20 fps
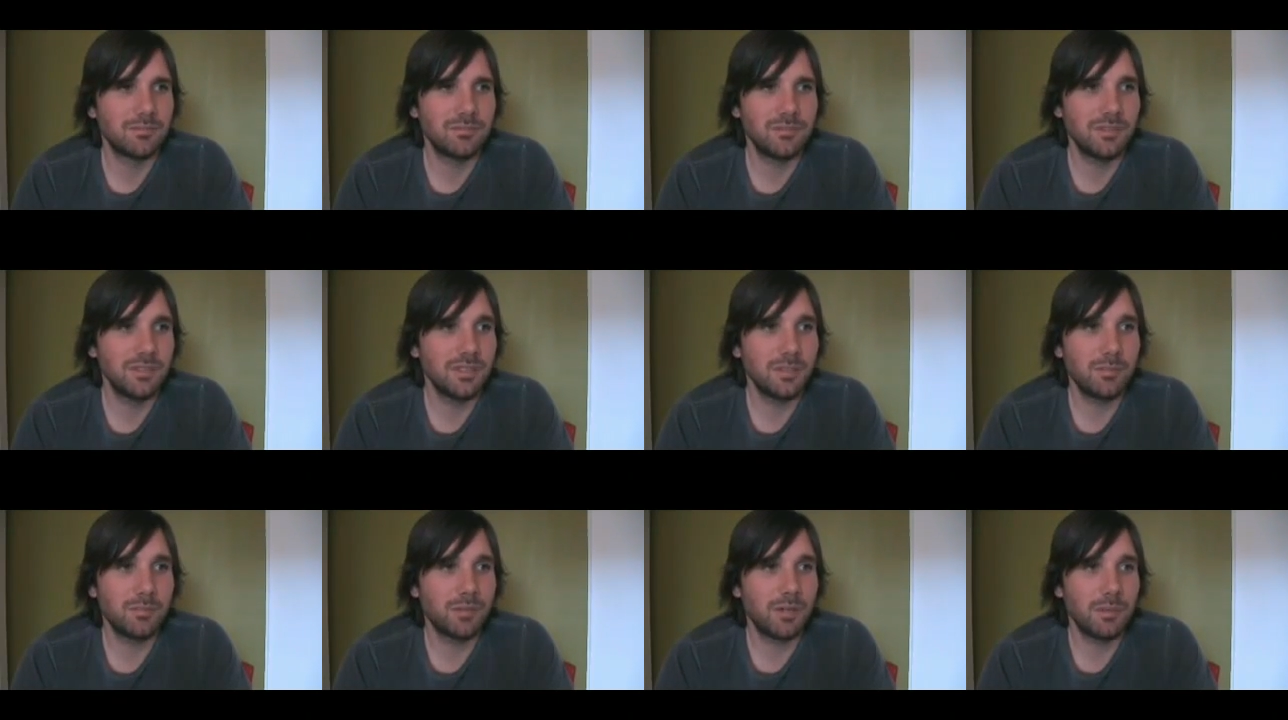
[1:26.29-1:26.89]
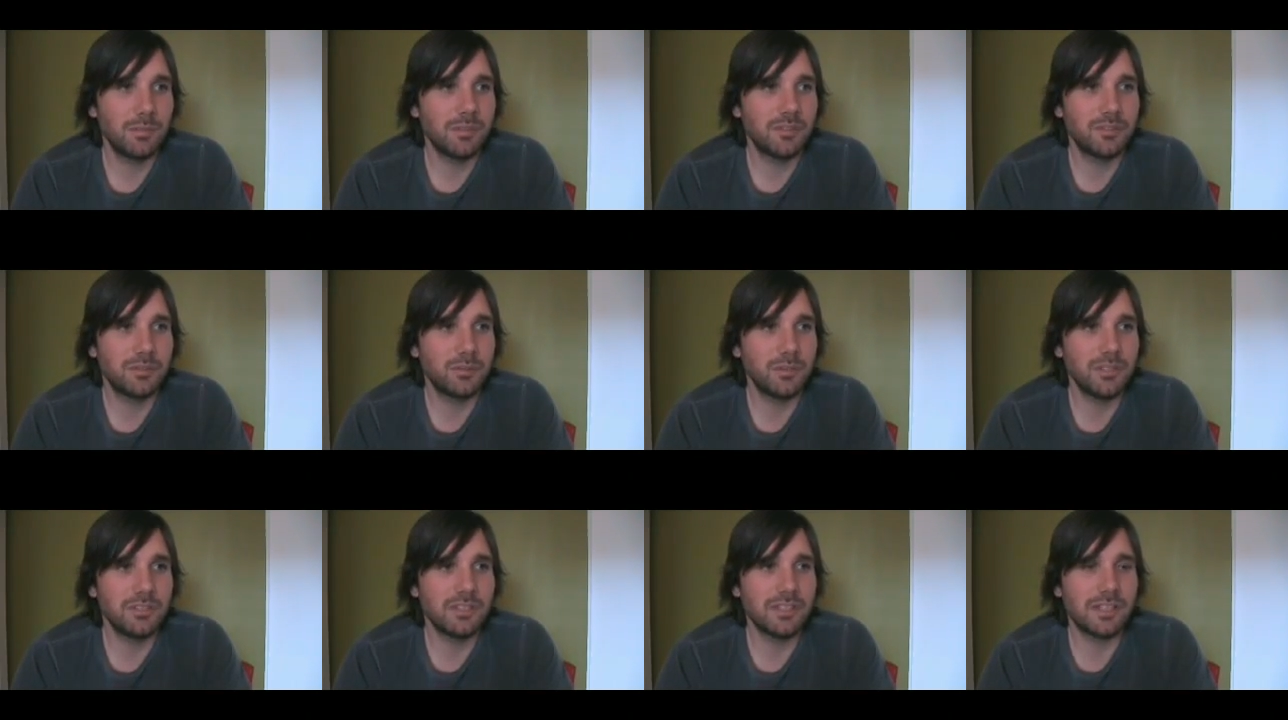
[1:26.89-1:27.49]
you could probably
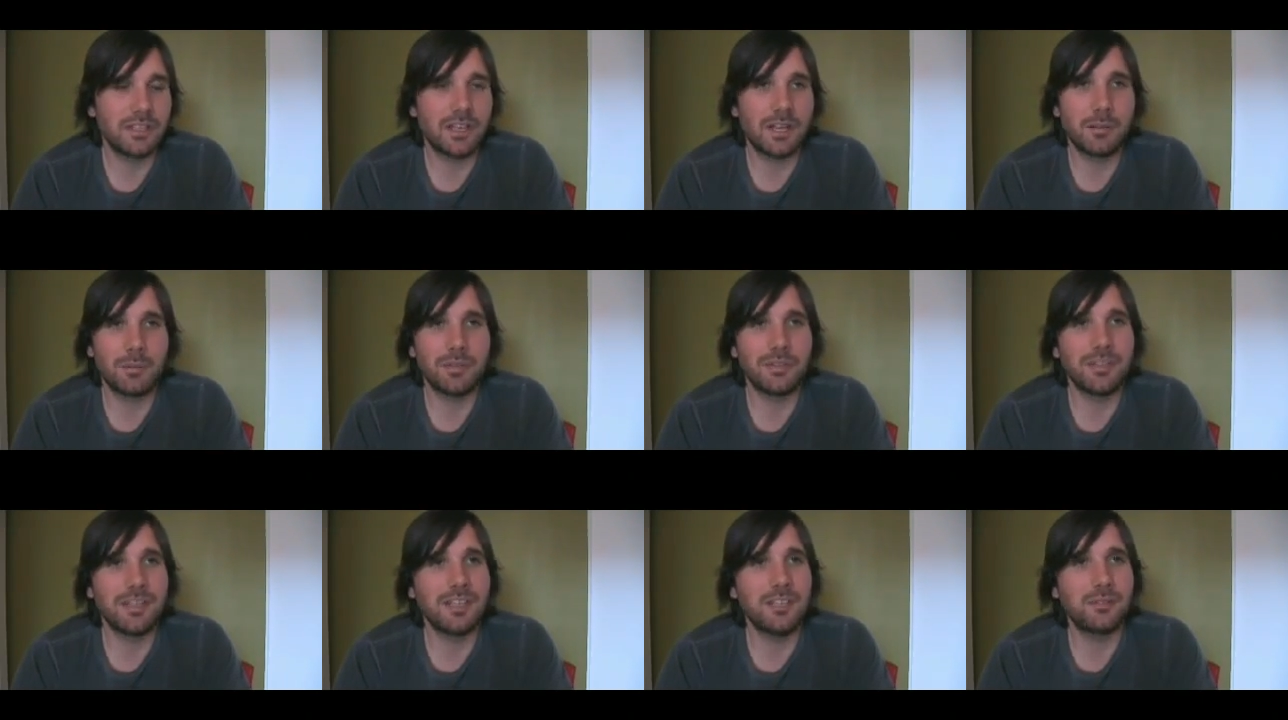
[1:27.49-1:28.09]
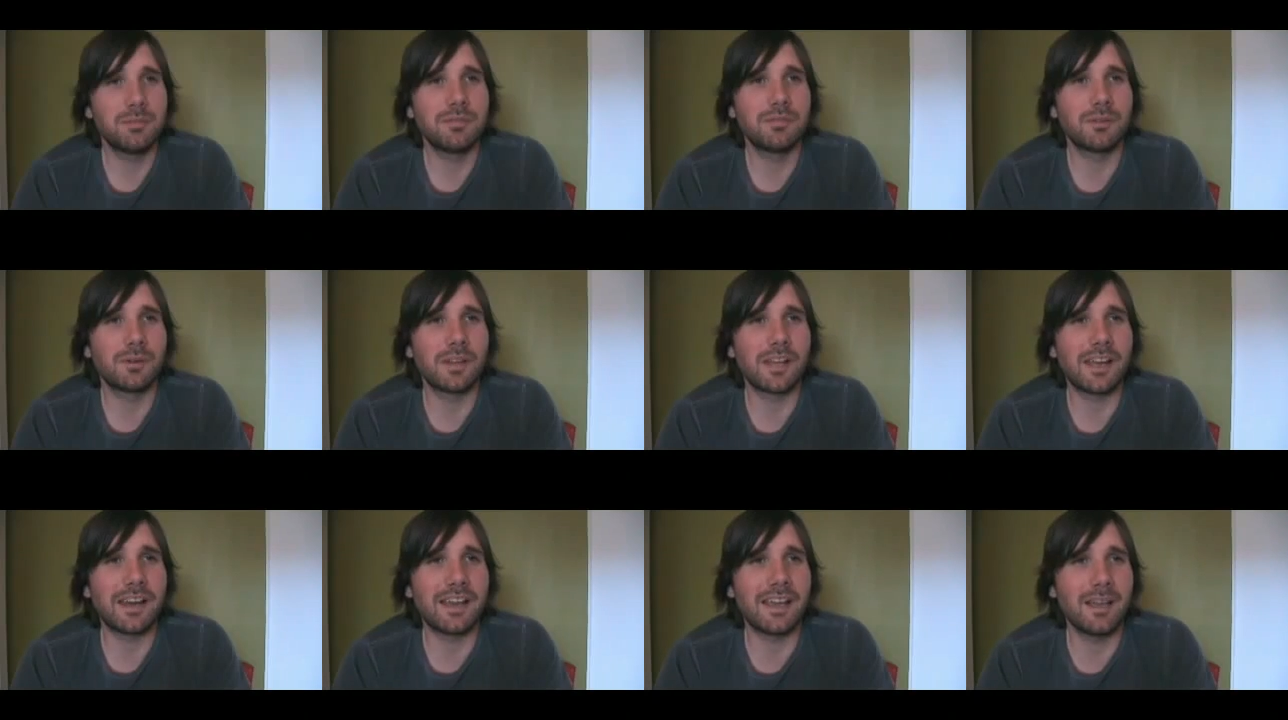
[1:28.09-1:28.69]
squeeze in a couple dates before
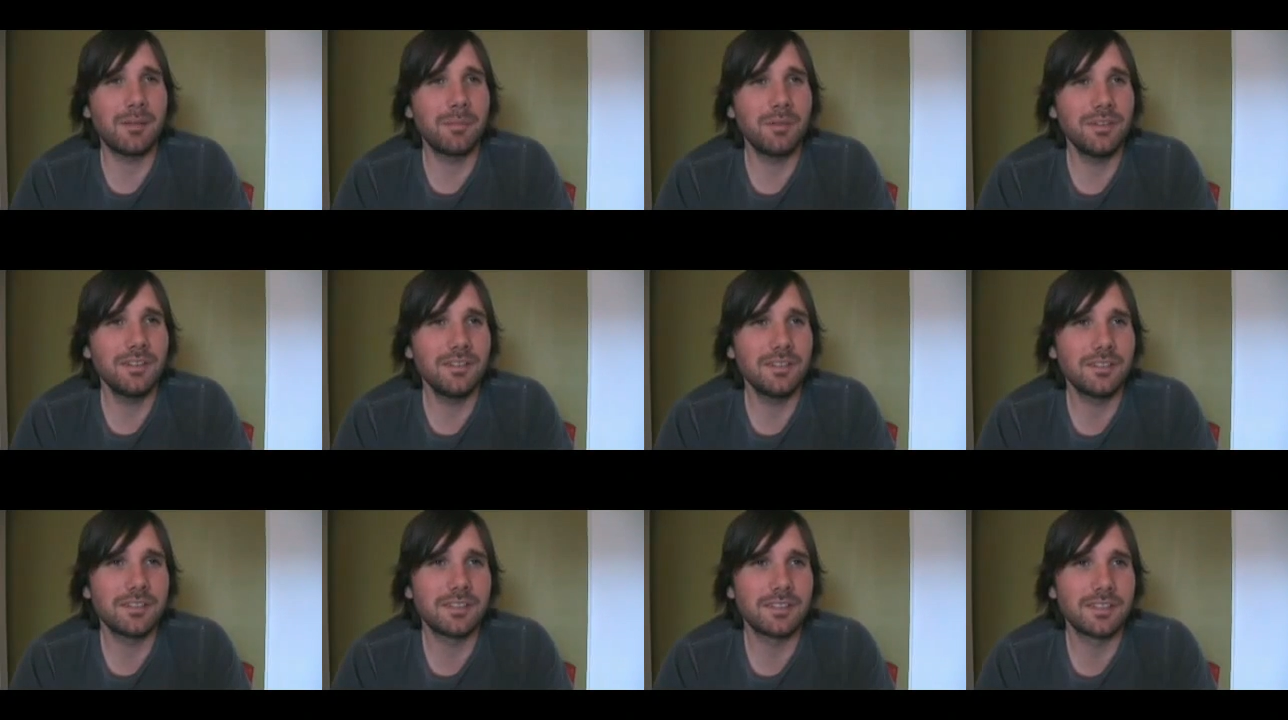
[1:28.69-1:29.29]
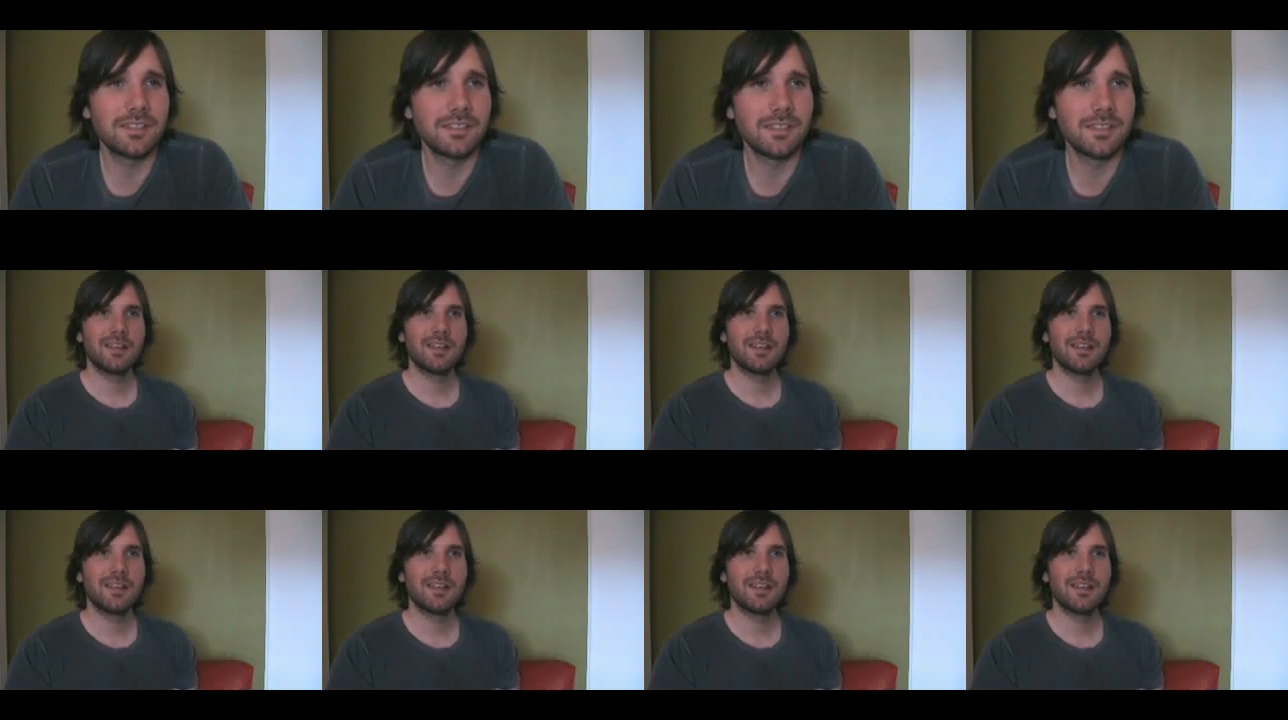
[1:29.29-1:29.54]
that happens.